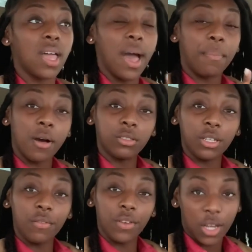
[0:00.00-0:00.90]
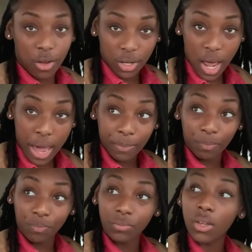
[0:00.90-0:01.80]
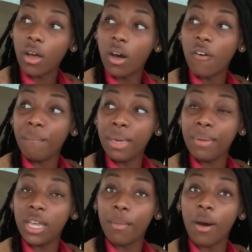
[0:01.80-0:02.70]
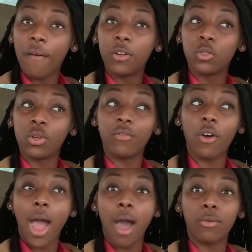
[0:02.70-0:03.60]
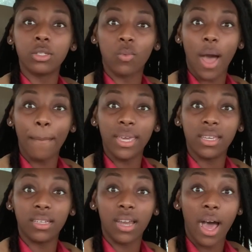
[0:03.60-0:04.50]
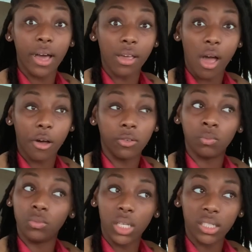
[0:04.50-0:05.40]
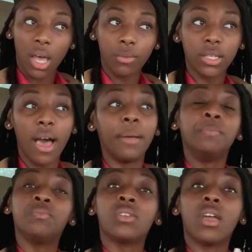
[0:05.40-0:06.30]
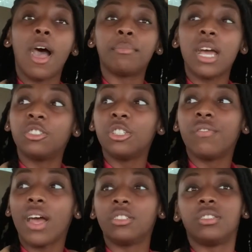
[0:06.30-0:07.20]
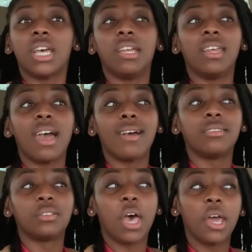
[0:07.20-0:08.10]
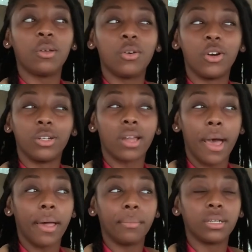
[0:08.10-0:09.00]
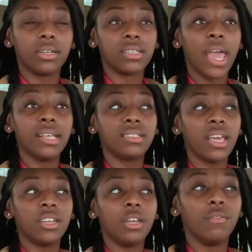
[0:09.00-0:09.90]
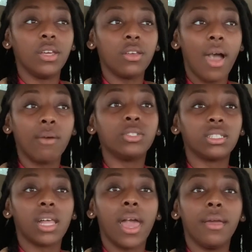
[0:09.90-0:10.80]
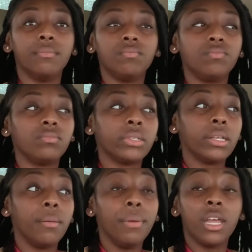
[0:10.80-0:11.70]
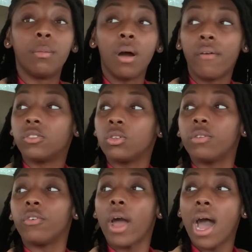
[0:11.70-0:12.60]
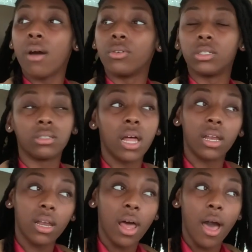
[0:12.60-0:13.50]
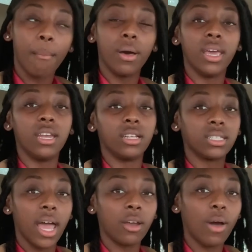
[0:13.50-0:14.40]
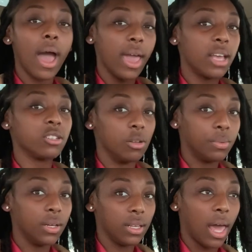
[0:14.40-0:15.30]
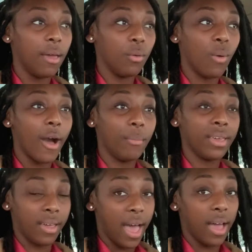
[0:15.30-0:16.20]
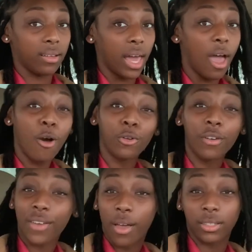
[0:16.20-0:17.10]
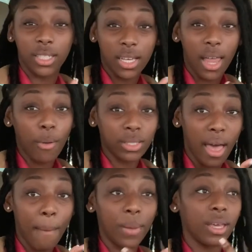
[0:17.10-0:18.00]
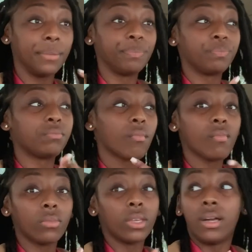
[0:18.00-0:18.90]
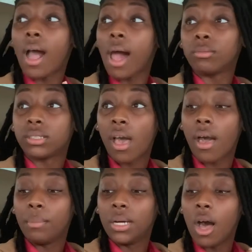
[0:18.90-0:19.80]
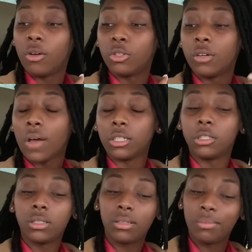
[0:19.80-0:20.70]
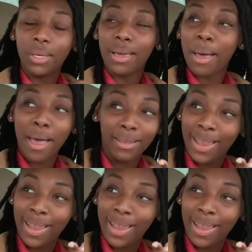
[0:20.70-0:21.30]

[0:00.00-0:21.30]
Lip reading: I posted a video today of me being a mom for 24 hours while being high, y'all. Yes, I was high. I'm not sure if I should take that out of the title or not, because I ain't saying video, I was just like, being a mom for 24 hours, da da da. But in the title, I actually put, like, while being high. Like, I don't know if y'all could tell I was high, but I was high. But I don't know if I should be high.